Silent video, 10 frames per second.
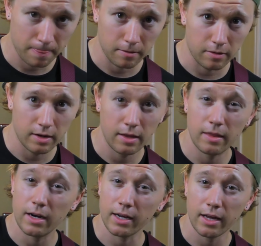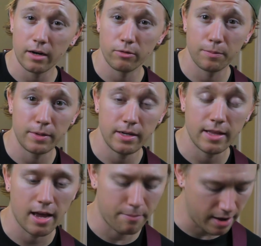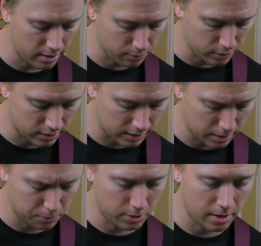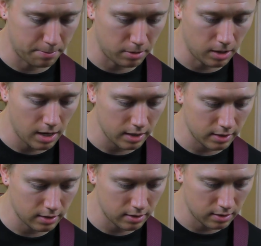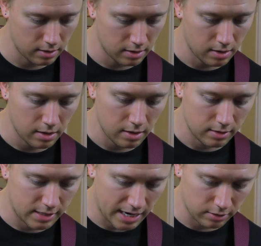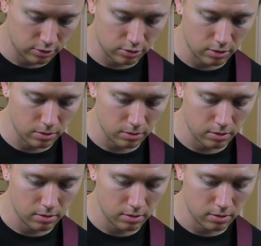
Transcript: All right, and then I kind of repeat that pattern once again with a pluck, downstroke,